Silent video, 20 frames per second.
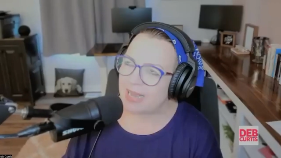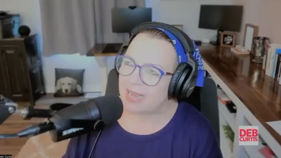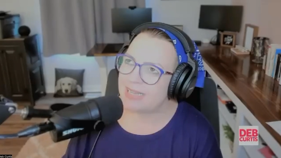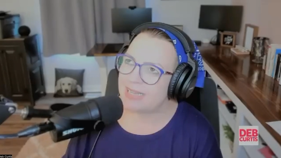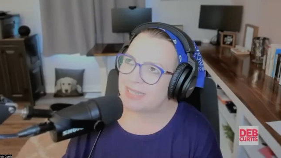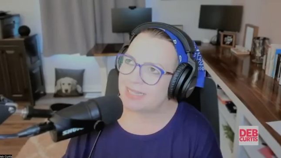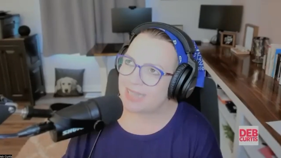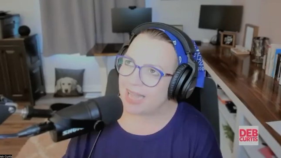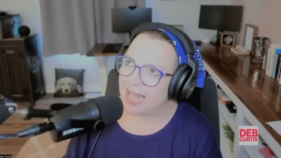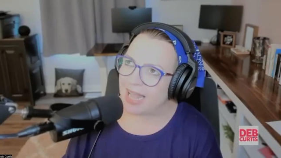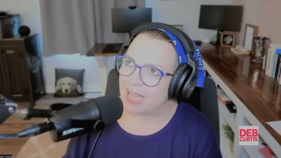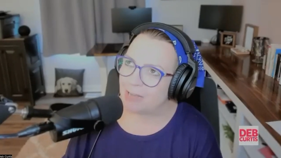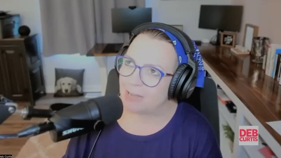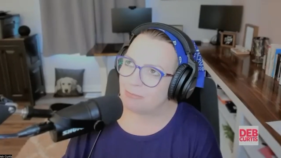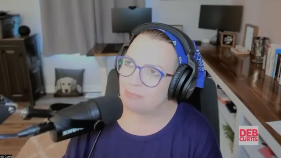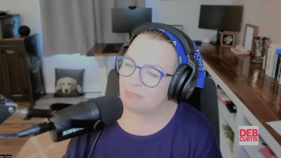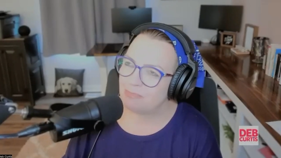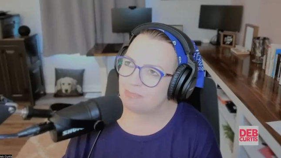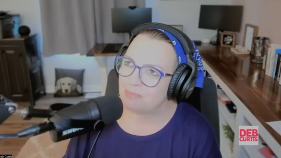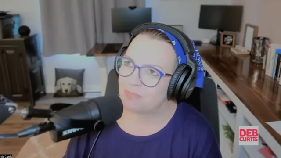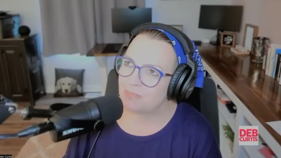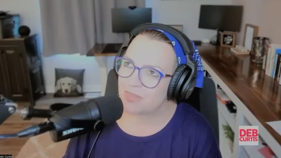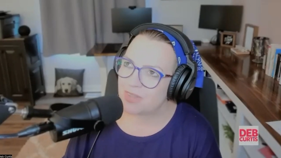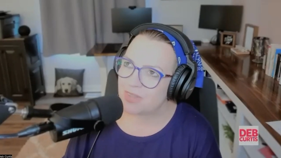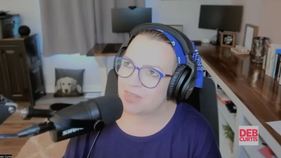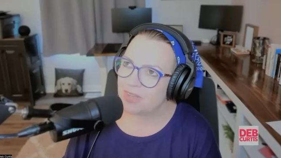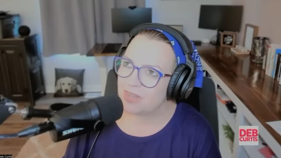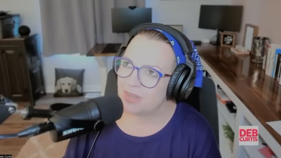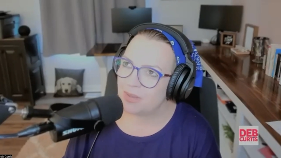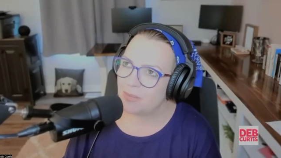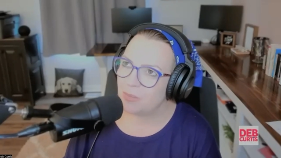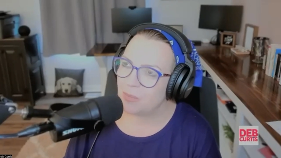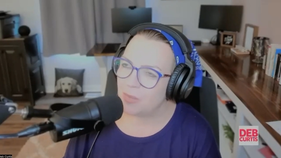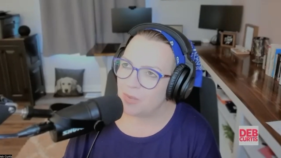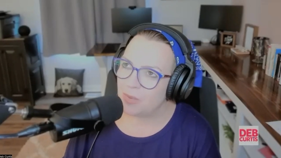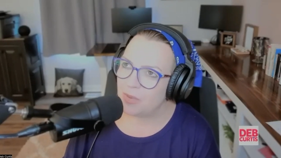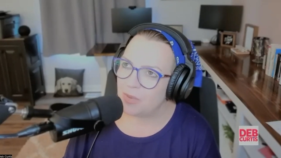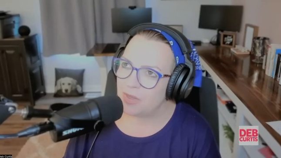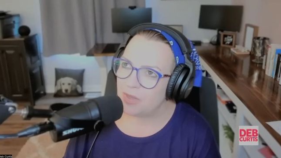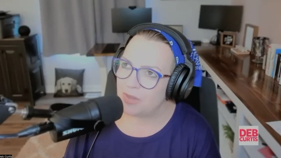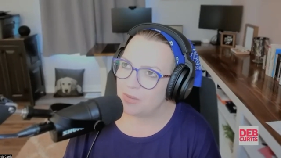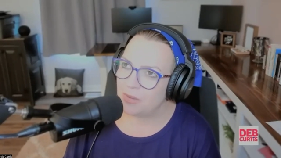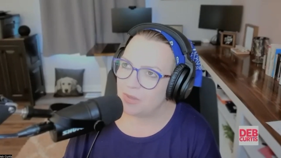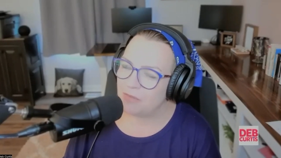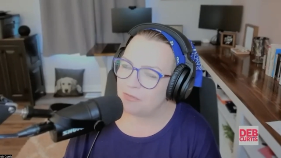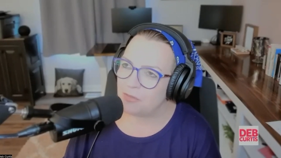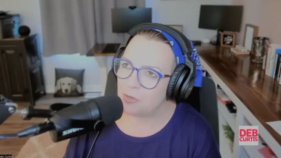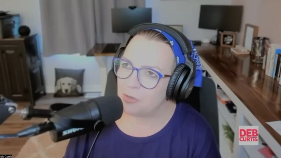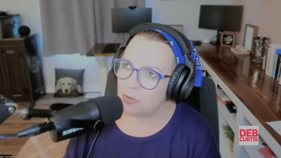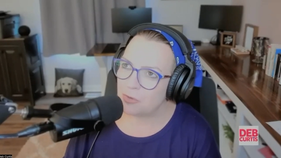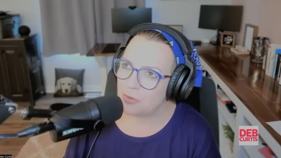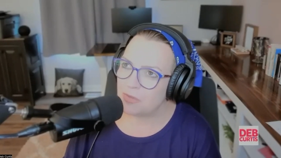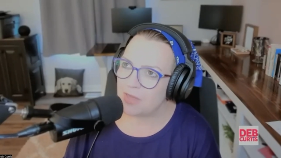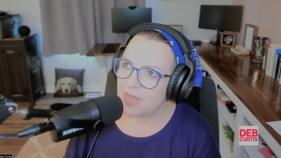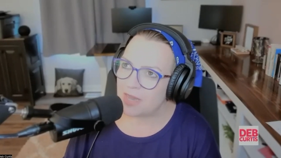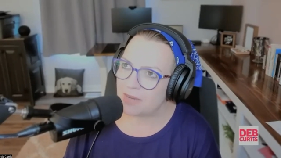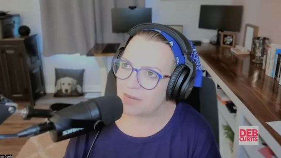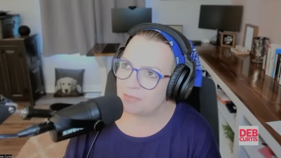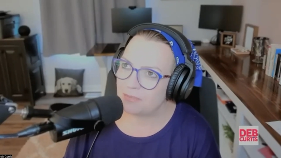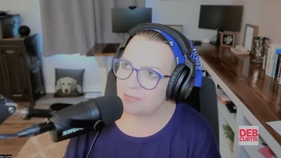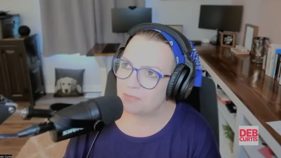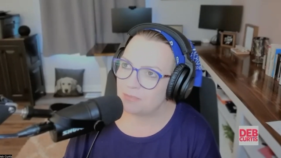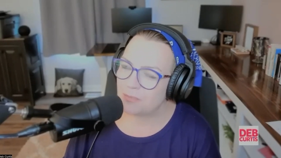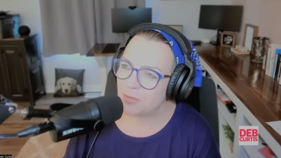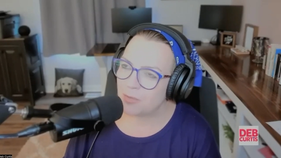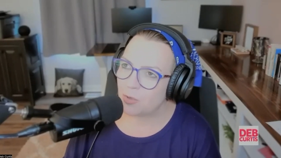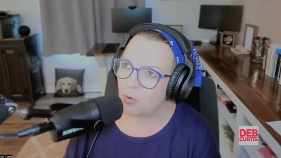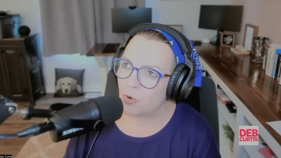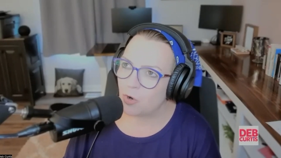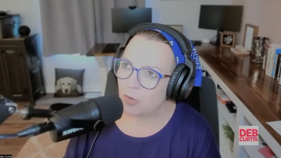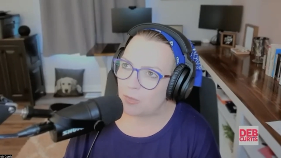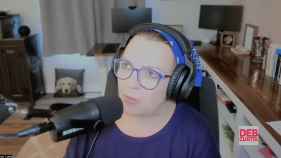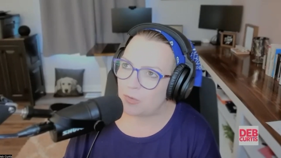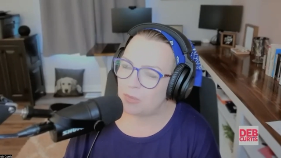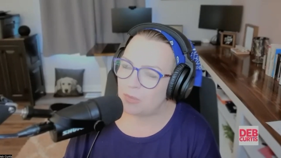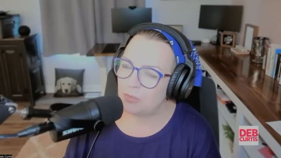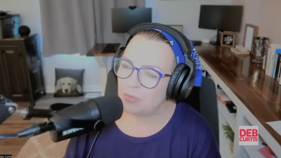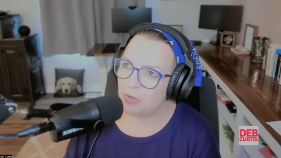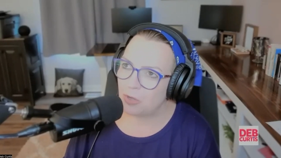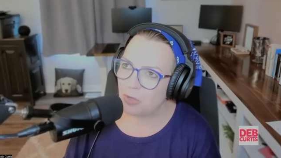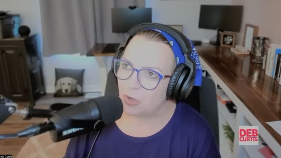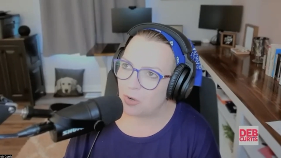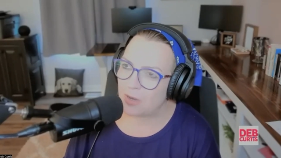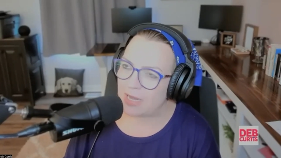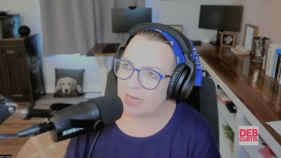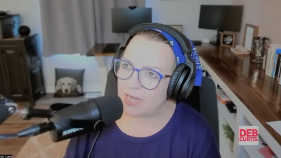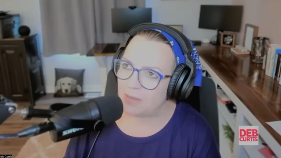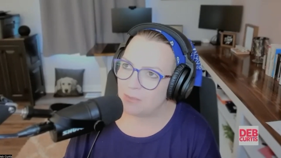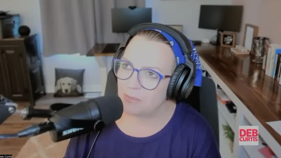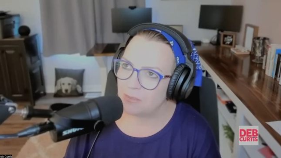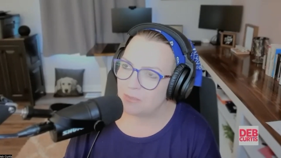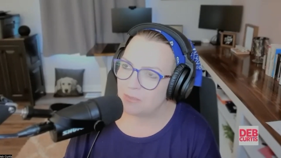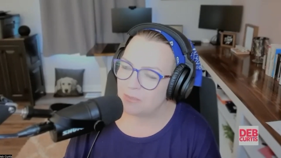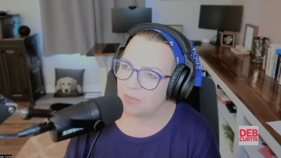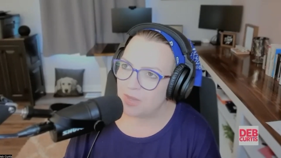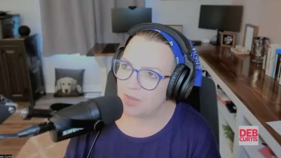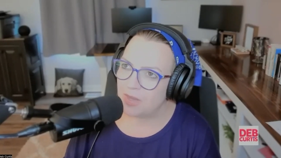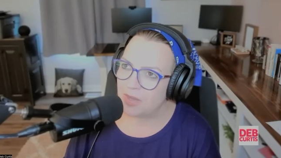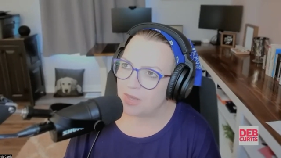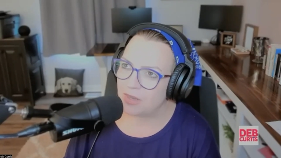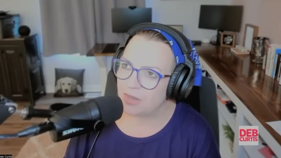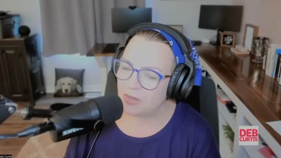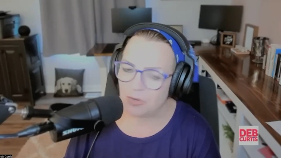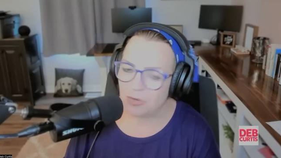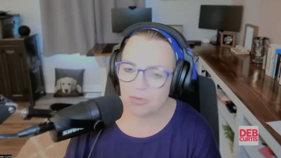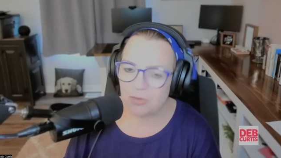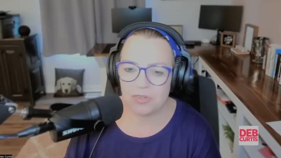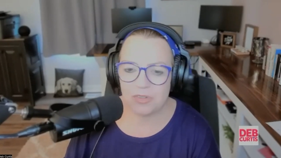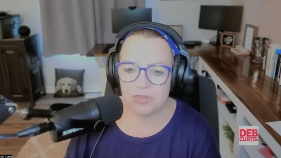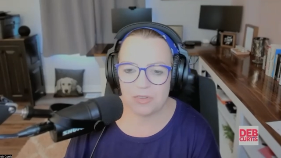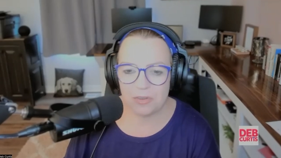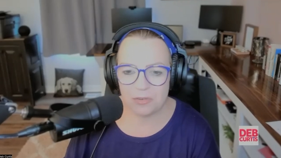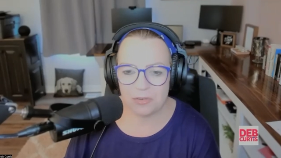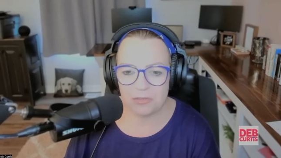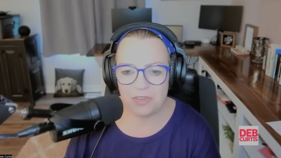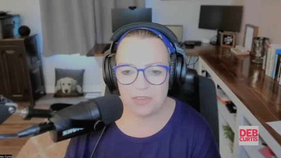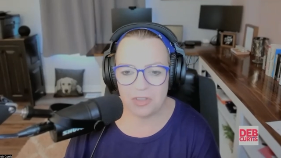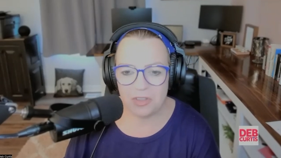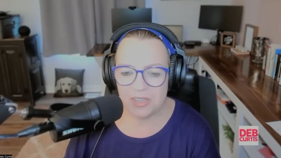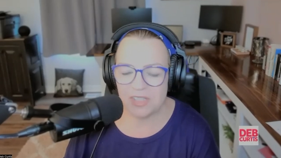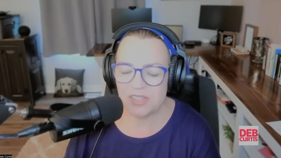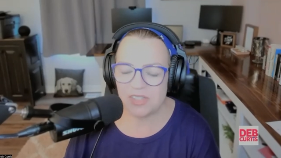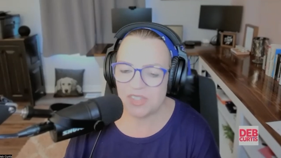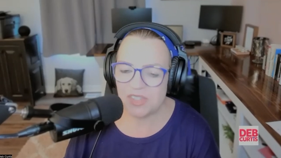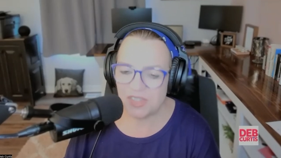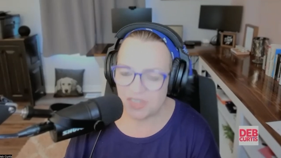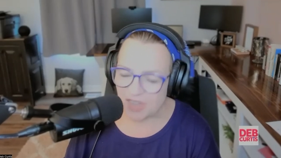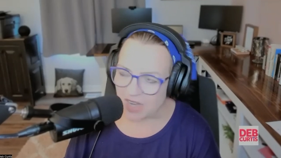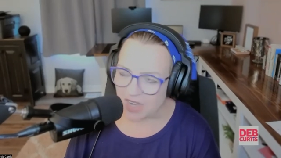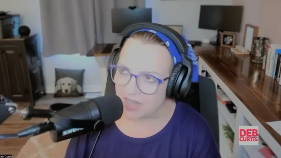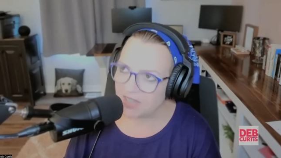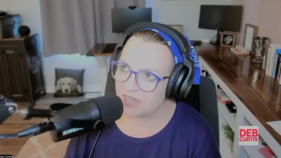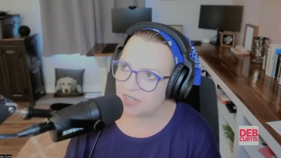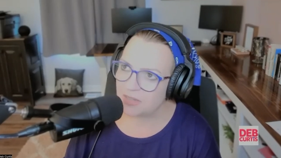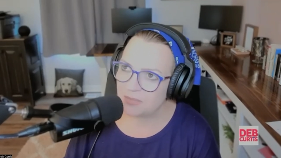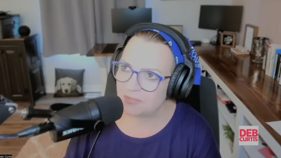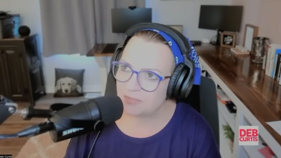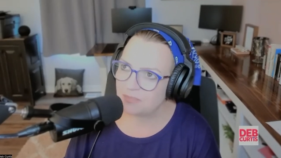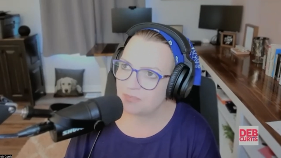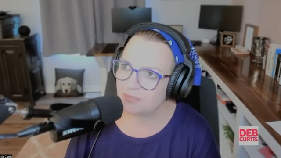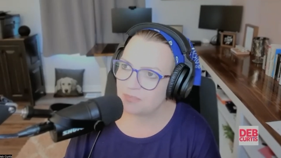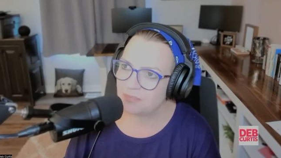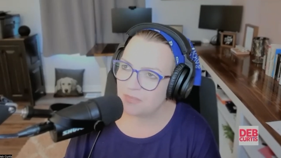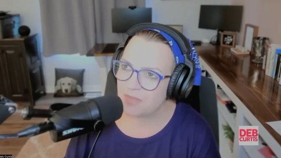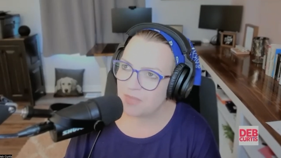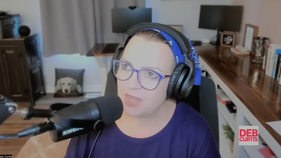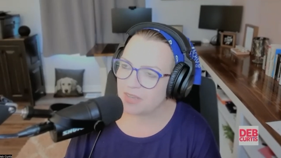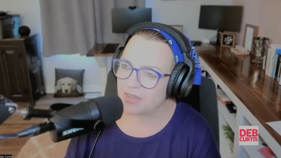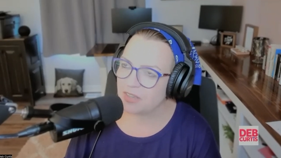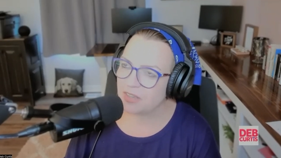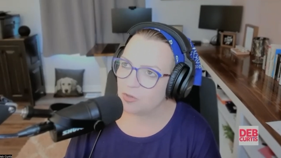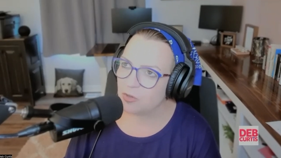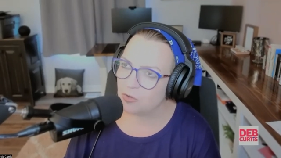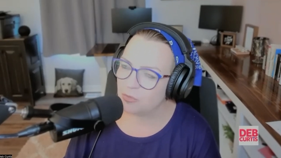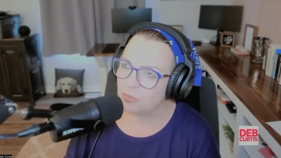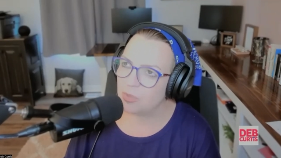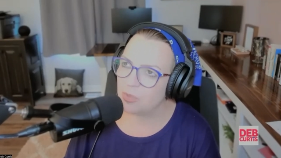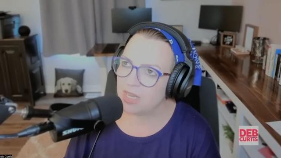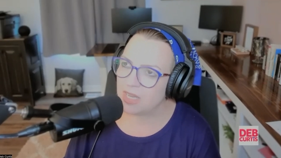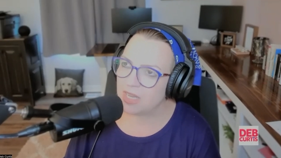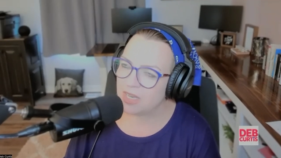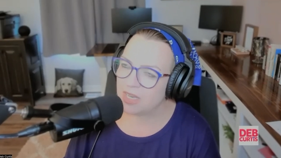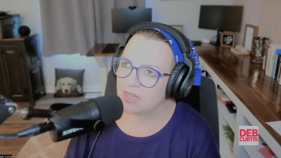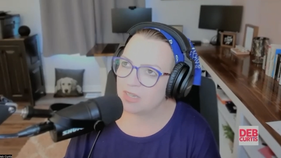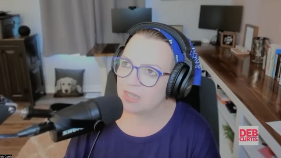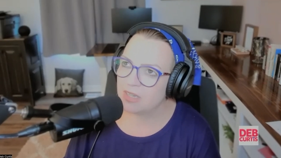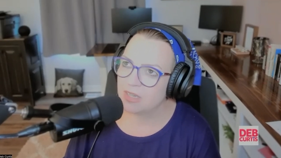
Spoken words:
say? If you're that corporate employee and you're feeling stuck, and you've been